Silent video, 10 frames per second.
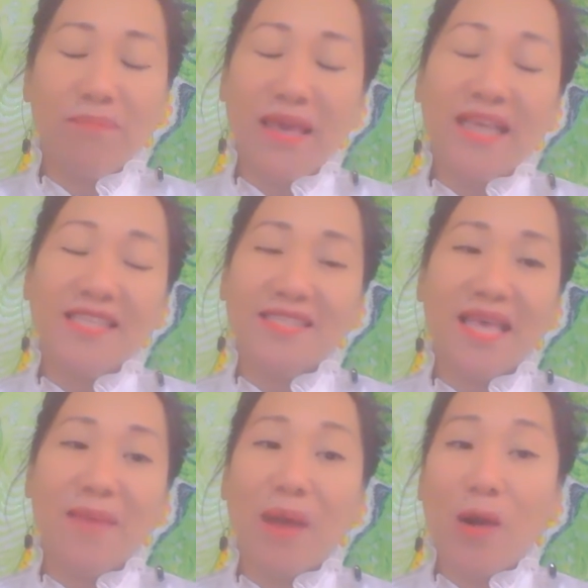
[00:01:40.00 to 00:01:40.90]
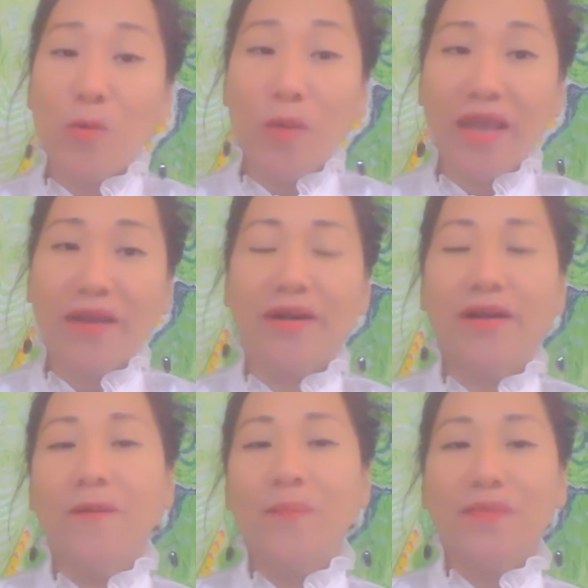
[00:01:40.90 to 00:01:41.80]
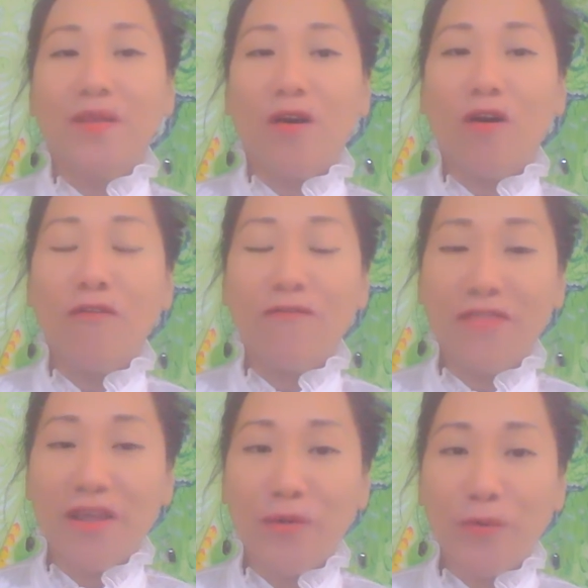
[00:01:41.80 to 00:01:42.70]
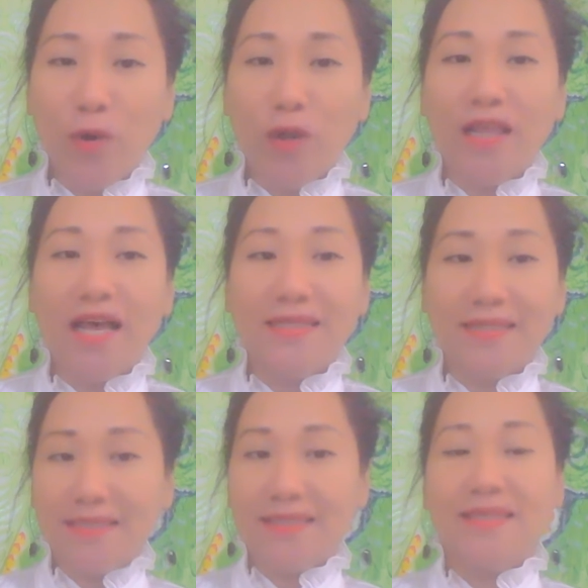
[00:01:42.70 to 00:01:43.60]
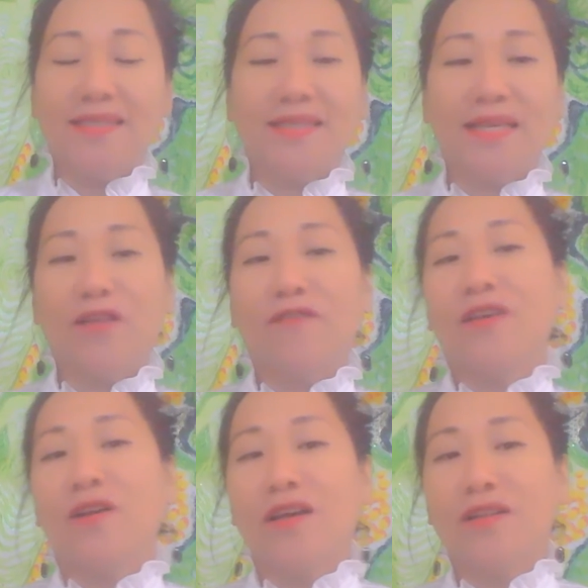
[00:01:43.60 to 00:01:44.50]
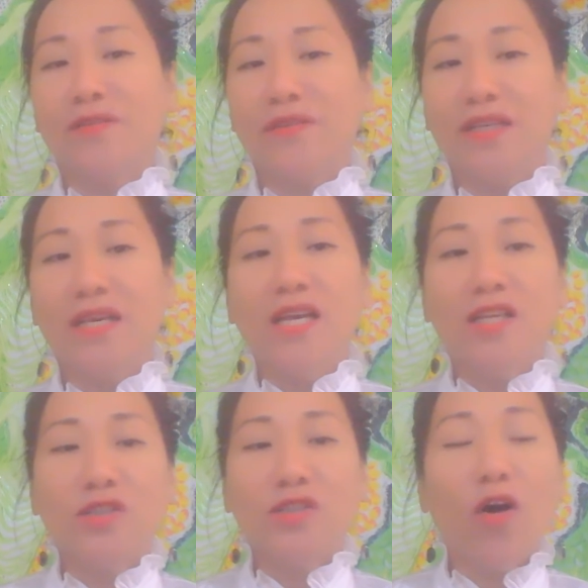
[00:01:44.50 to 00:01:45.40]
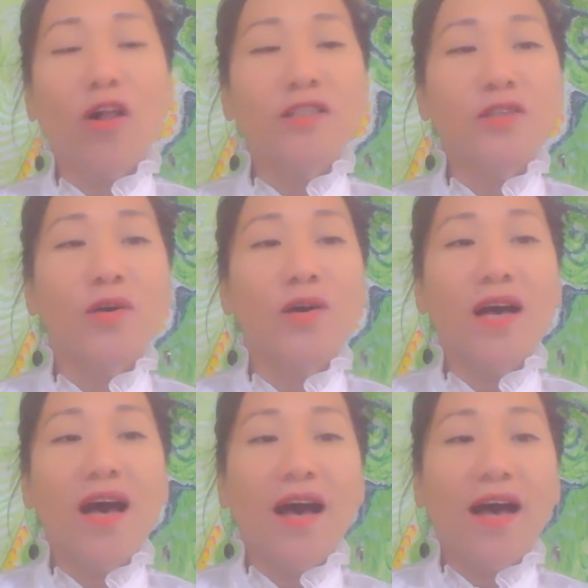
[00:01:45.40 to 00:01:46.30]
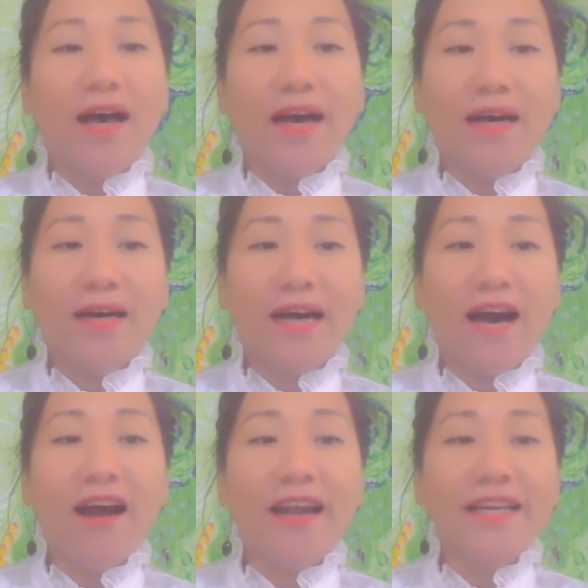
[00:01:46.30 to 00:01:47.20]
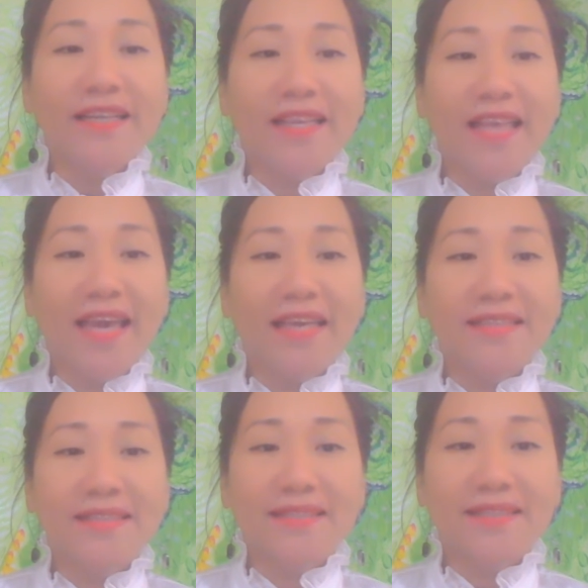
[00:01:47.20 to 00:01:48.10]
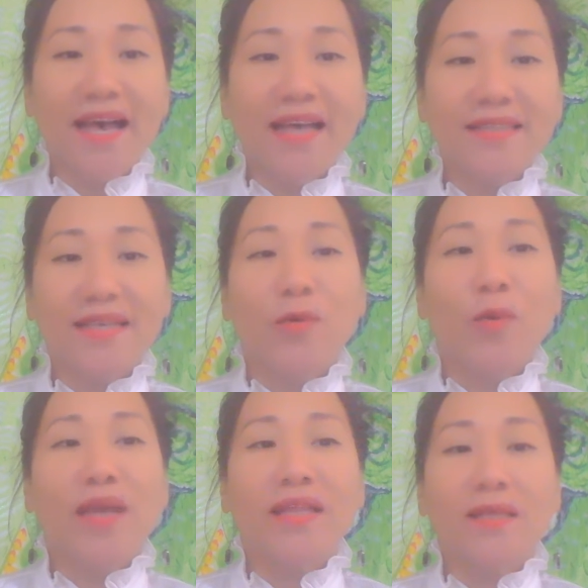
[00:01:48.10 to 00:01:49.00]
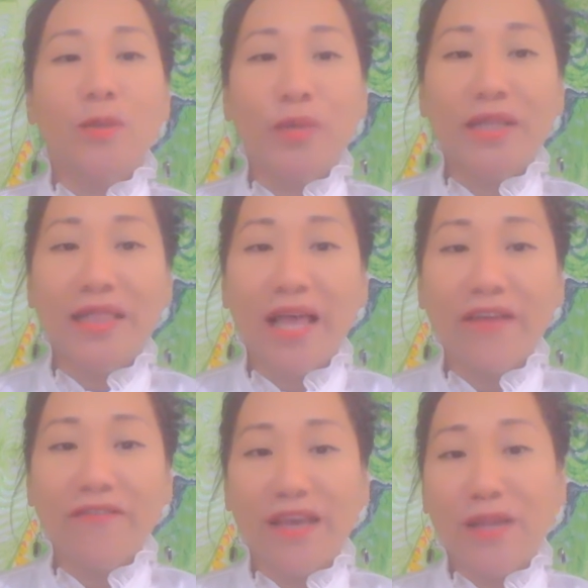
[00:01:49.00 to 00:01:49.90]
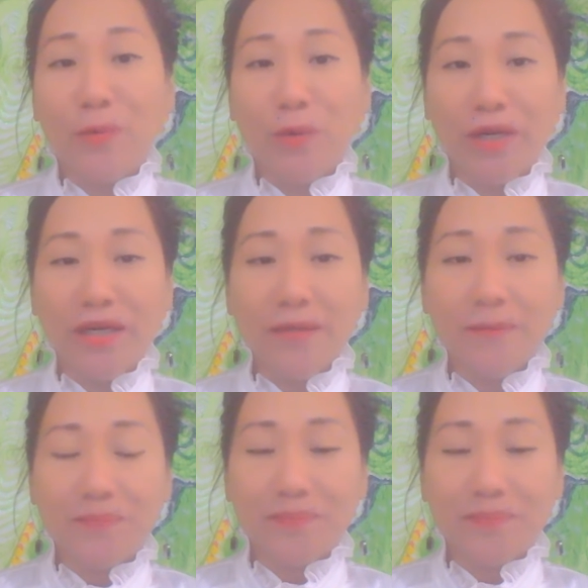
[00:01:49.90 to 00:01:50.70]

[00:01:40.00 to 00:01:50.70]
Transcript: makes them aware of their role as a citizen. So also, art gets us acquainted with life and work,